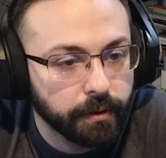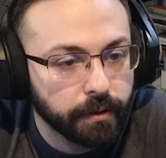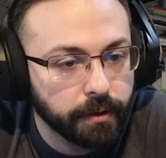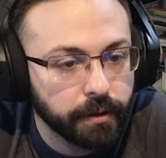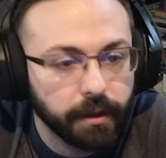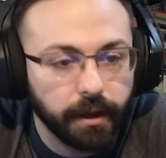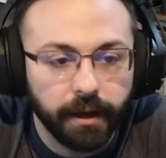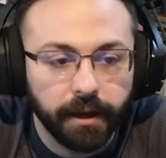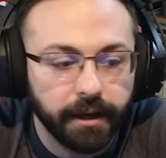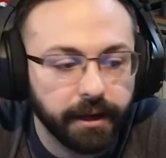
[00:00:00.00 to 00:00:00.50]

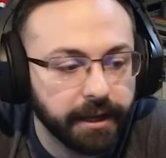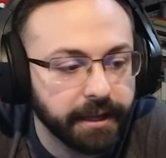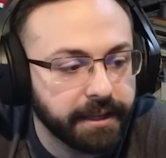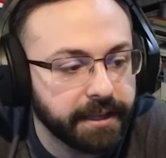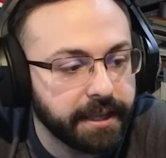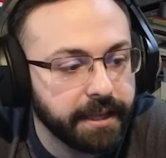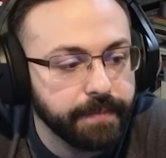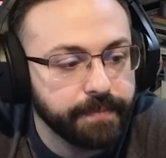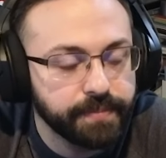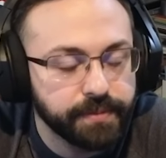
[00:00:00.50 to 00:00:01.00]
Ah, I
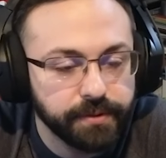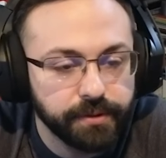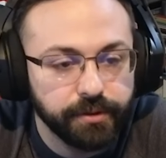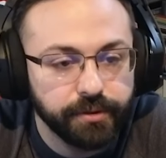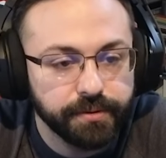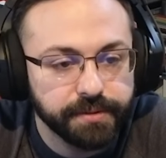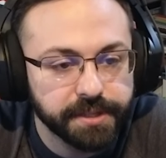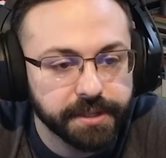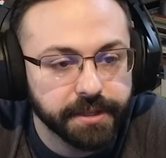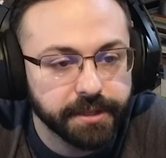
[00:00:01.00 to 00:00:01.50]
keep
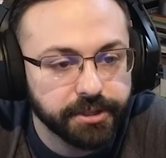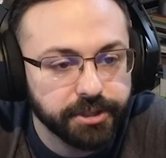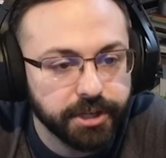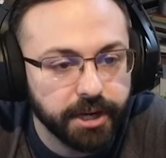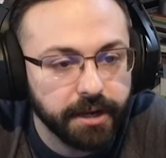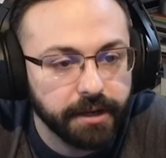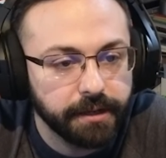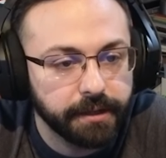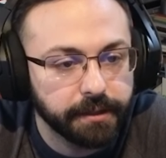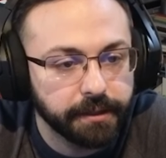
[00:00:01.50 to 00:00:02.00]
using the
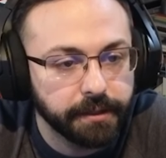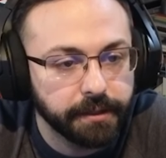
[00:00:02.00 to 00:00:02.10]
shotgun.